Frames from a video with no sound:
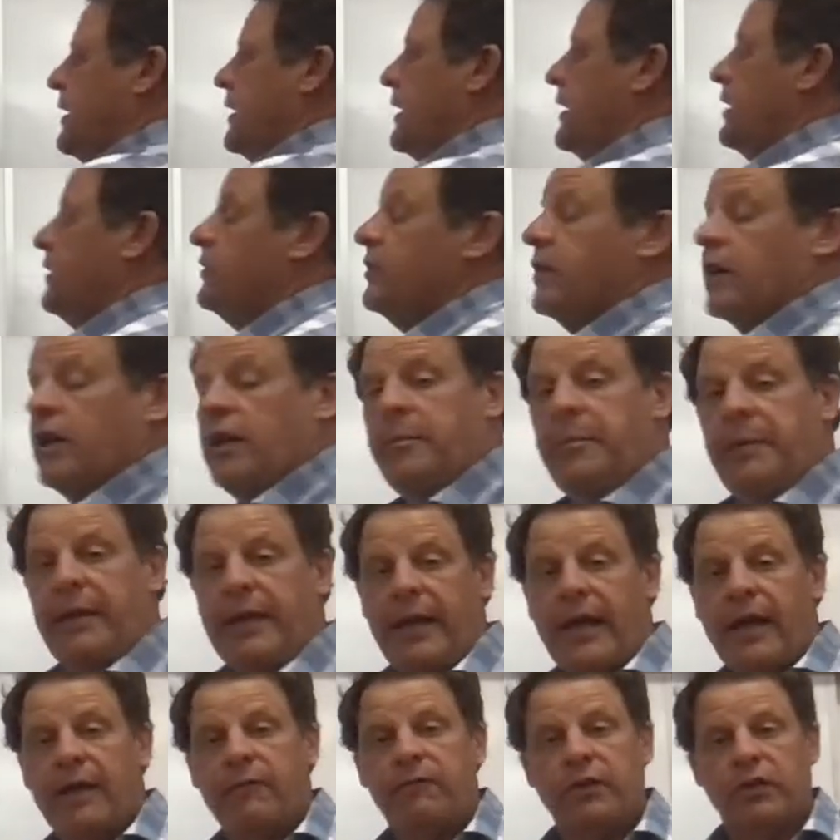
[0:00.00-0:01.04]
it's going to be
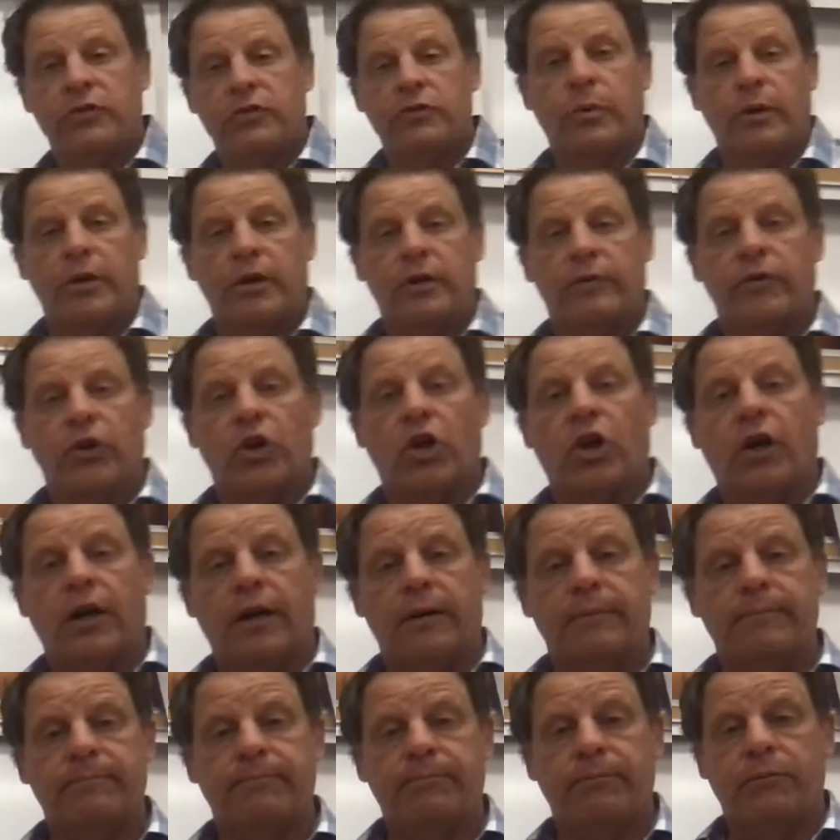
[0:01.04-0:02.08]
mv squared over
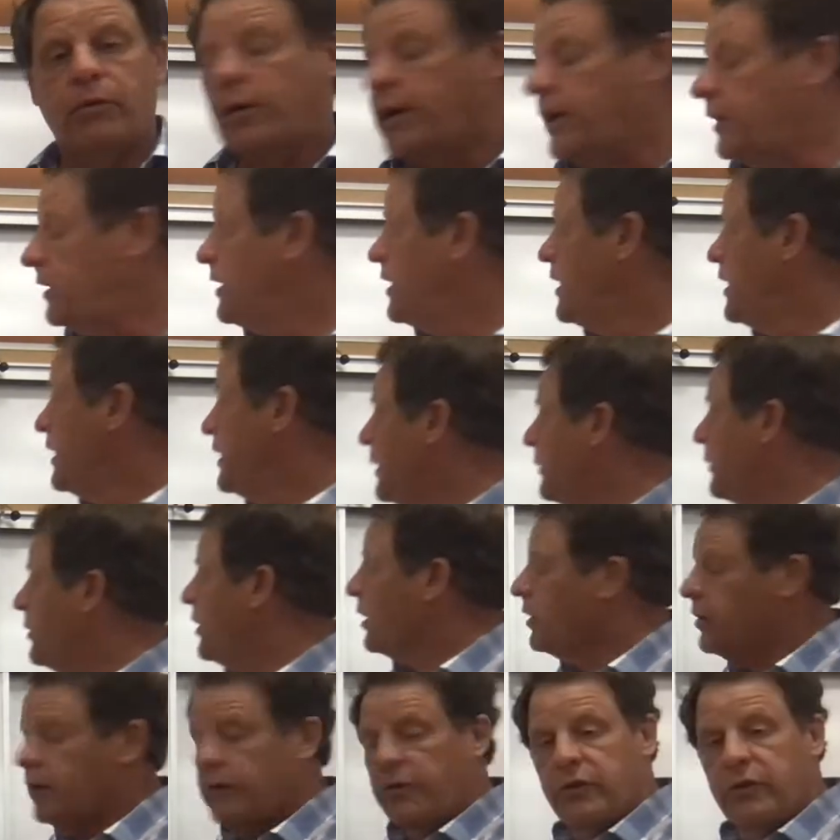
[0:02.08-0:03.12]
r, all right? Now, we
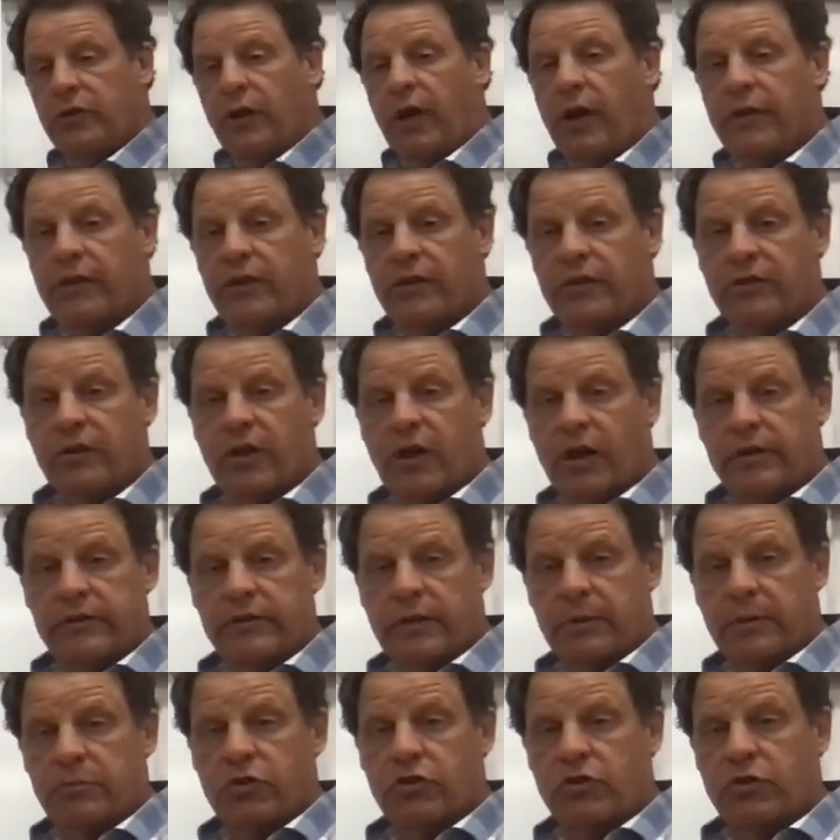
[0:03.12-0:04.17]
already saw this
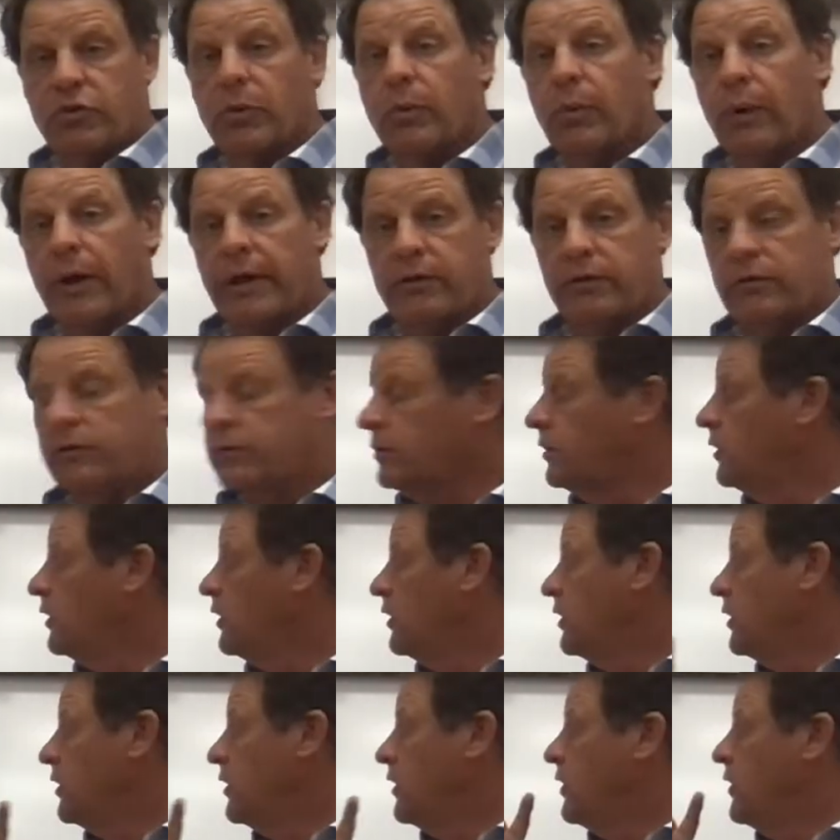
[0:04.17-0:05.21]
concept twice.
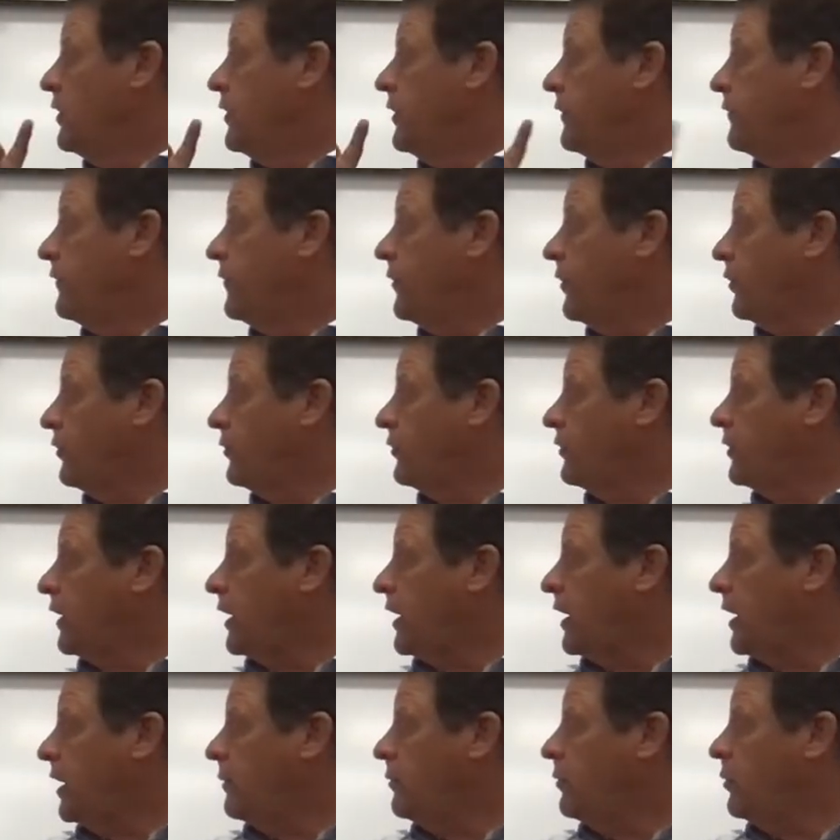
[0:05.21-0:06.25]
The first
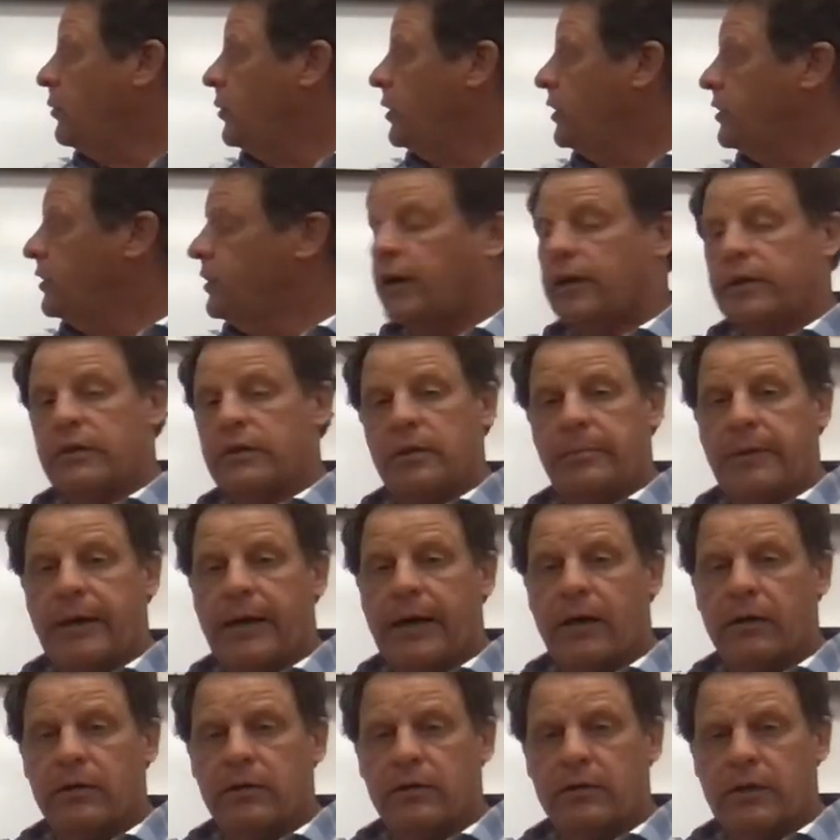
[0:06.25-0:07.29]
time we talked
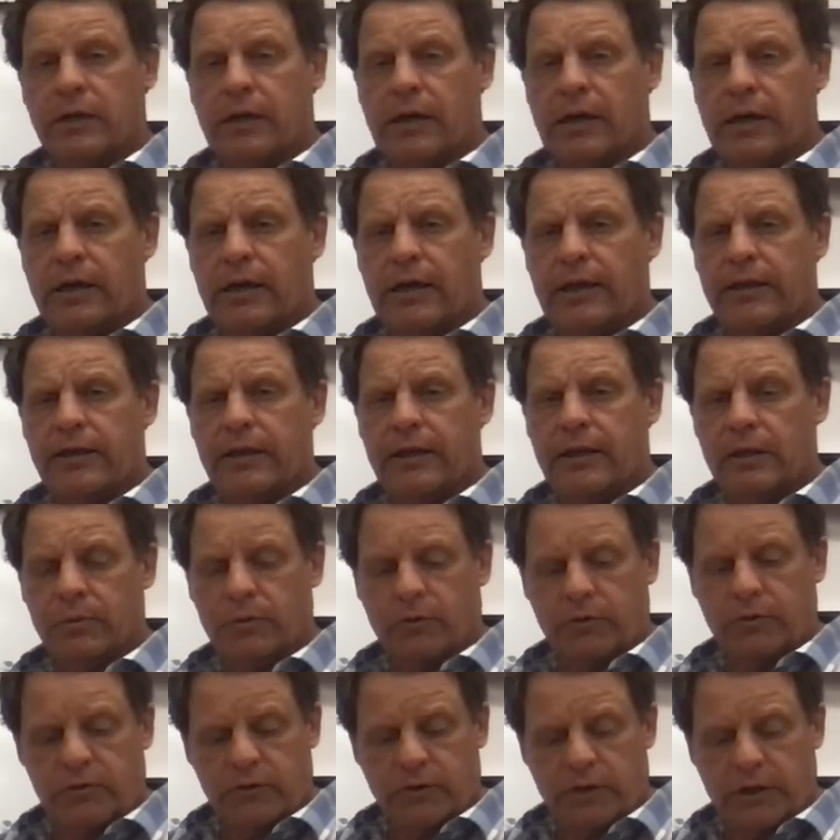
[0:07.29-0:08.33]
about, and I think it
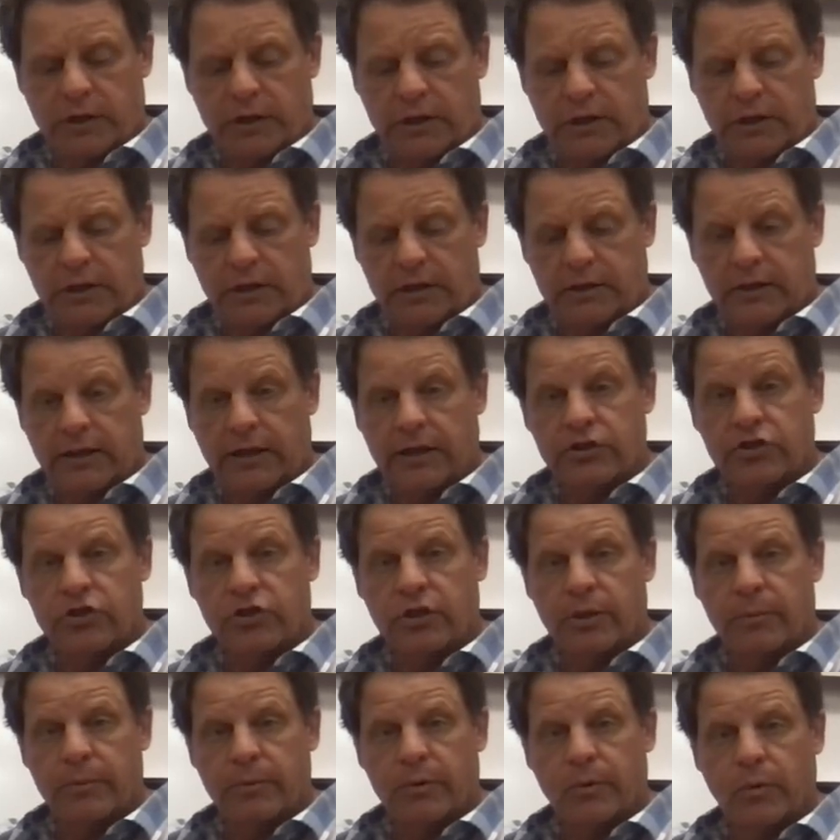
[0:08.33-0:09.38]
was the lecture
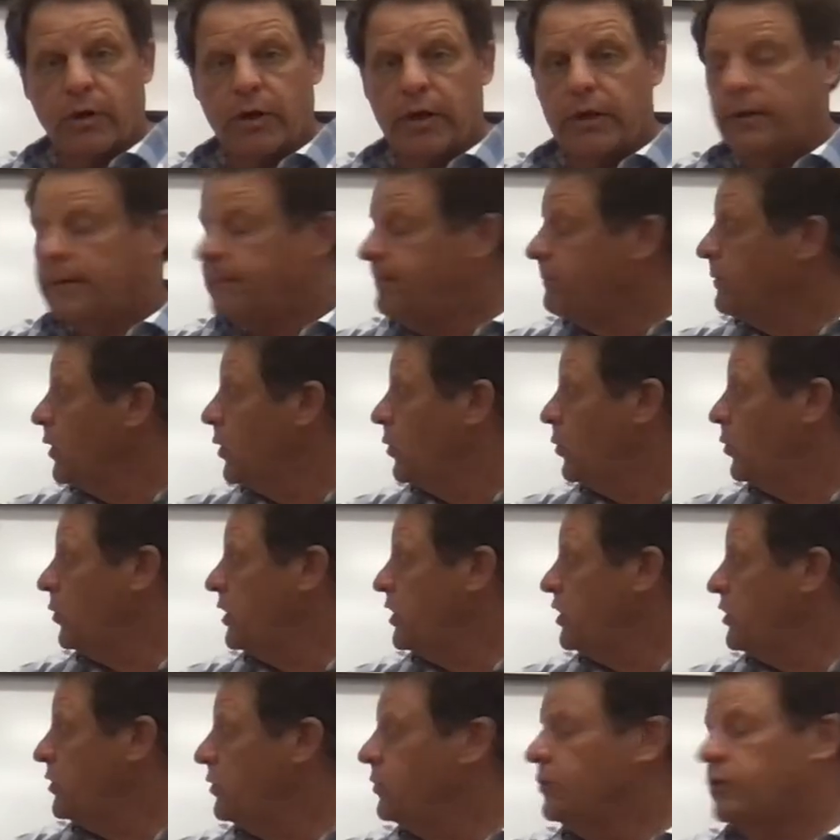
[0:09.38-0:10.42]
number 1, we
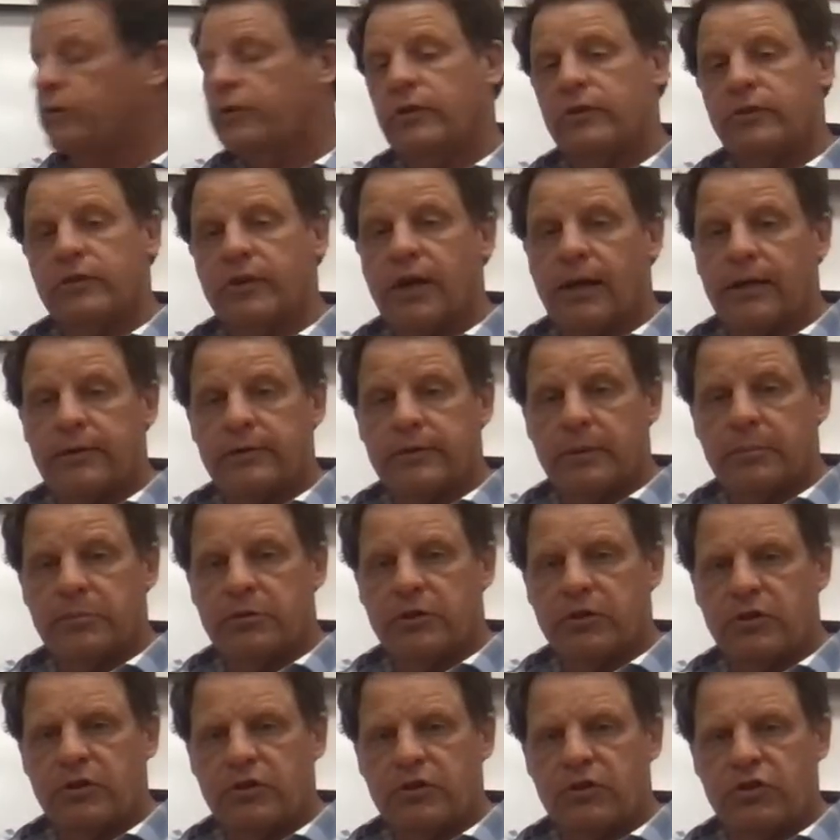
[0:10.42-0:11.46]
used this concept
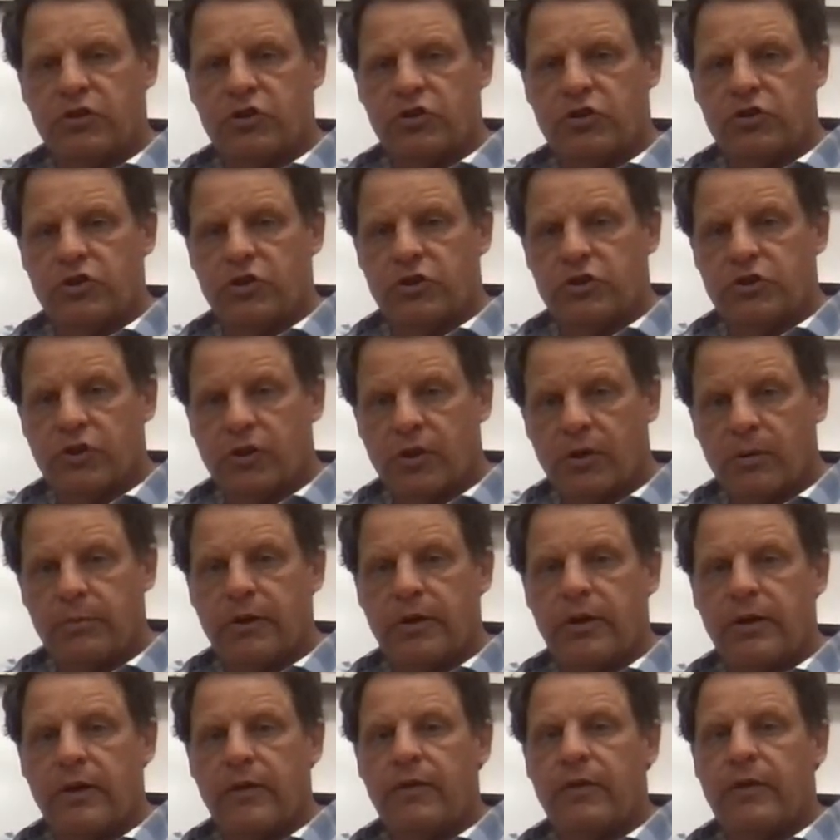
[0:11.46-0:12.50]
to
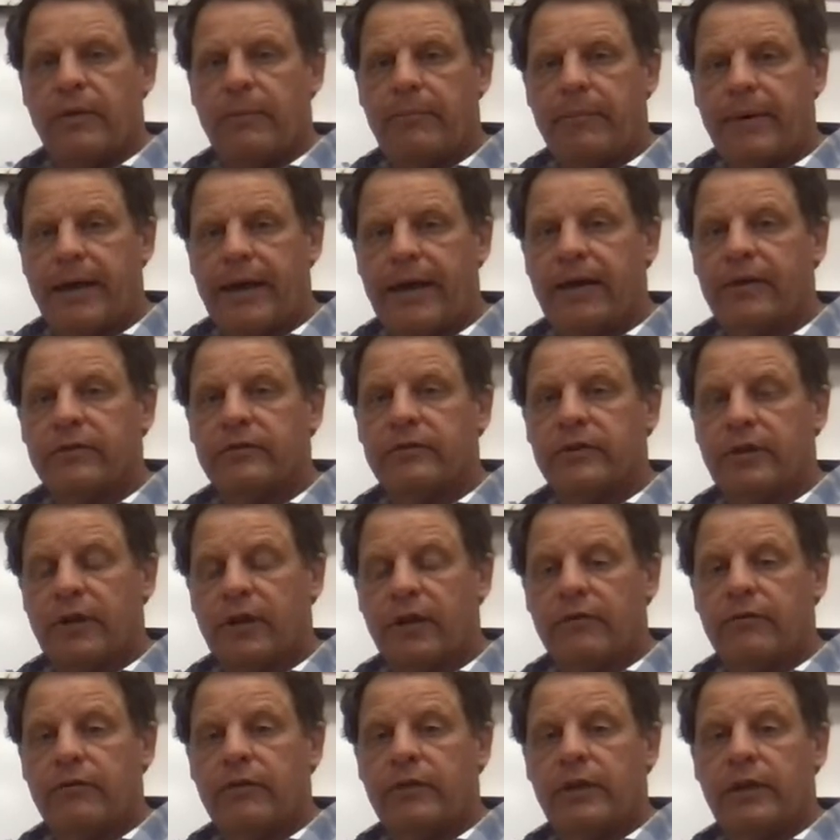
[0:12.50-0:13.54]
determine the mass
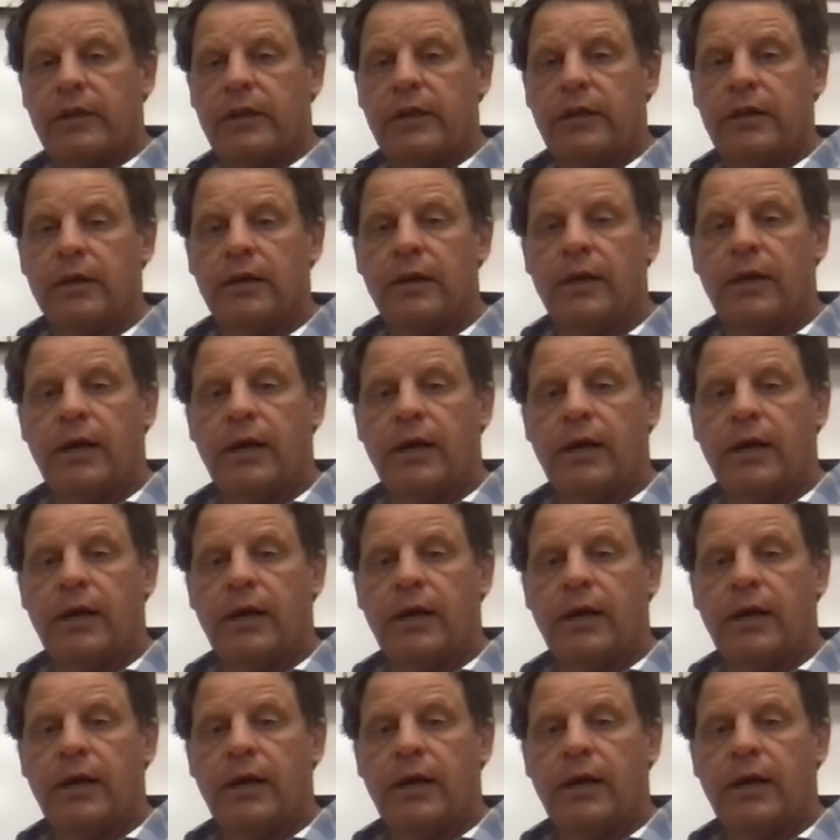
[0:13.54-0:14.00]
of the